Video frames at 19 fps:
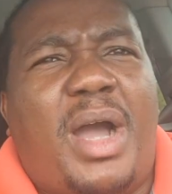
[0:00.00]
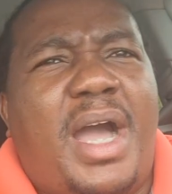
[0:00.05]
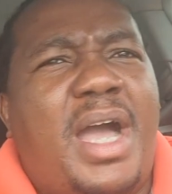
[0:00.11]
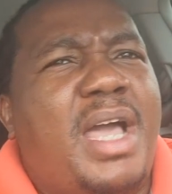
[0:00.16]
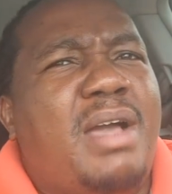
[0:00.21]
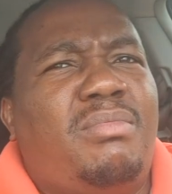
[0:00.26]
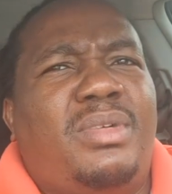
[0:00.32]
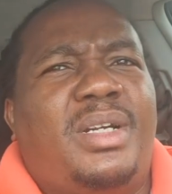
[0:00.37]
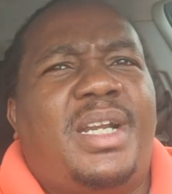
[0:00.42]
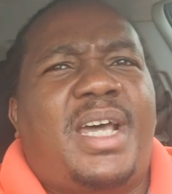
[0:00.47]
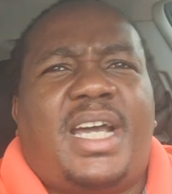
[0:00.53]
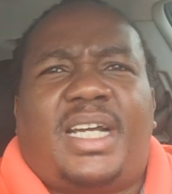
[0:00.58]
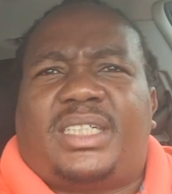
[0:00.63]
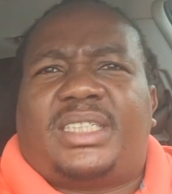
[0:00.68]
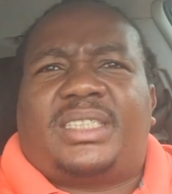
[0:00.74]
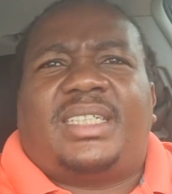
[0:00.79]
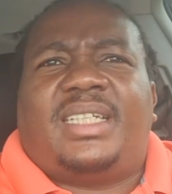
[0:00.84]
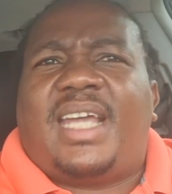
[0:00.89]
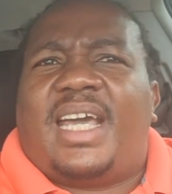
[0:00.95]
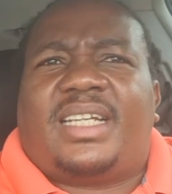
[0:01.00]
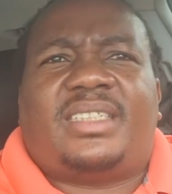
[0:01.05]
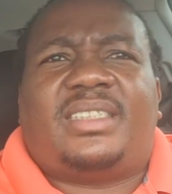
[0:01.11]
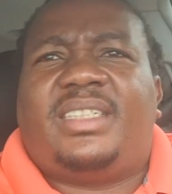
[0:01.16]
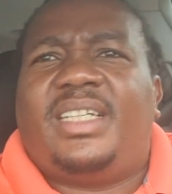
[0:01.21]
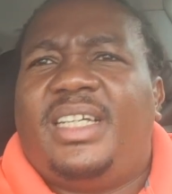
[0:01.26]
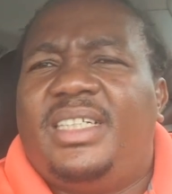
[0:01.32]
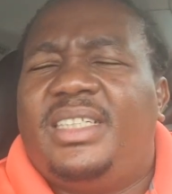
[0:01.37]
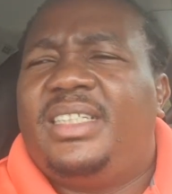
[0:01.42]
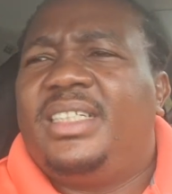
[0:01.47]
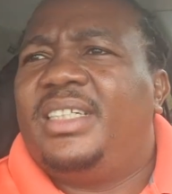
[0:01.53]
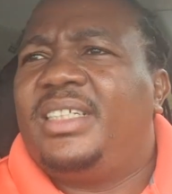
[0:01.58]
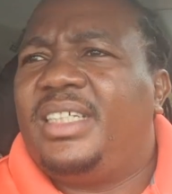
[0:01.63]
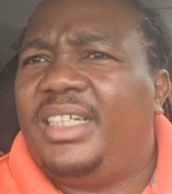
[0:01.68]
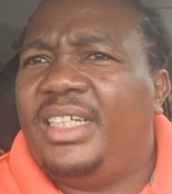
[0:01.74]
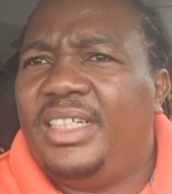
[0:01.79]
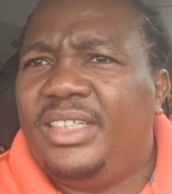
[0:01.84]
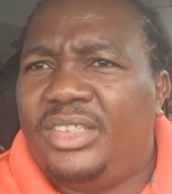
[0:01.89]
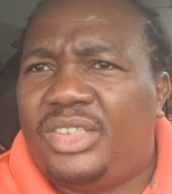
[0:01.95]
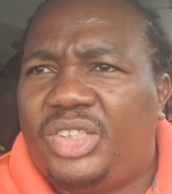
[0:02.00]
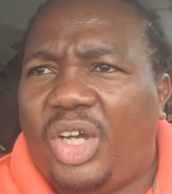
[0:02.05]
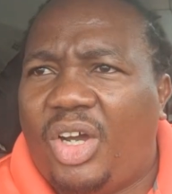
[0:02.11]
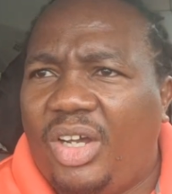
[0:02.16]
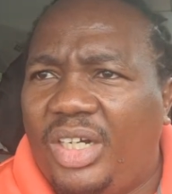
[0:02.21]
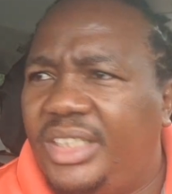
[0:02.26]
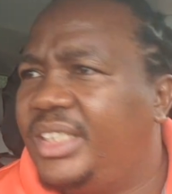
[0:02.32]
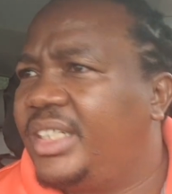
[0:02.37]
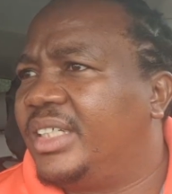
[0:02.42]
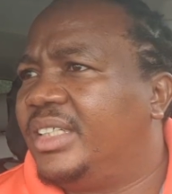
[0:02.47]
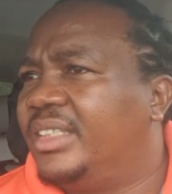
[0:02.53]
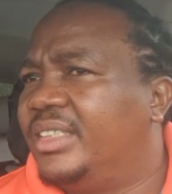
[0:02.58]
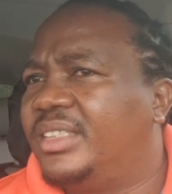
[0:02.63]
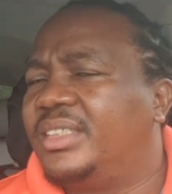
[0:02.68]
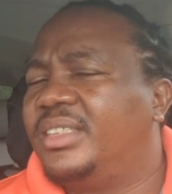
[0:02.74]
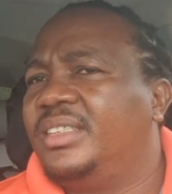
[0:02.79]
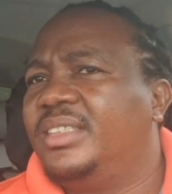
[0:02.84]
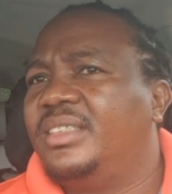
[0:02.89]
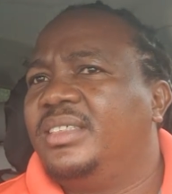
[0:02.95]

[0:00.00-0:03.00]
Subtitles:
I am lactate intolerant.